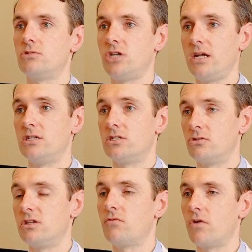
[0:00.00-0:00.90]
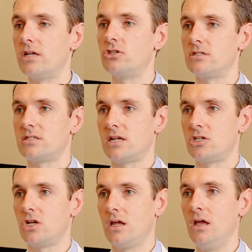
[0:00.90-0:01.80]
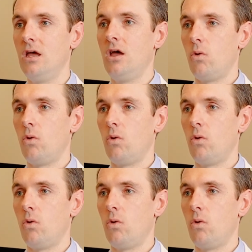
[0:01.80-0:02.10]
changes or differentials essentially,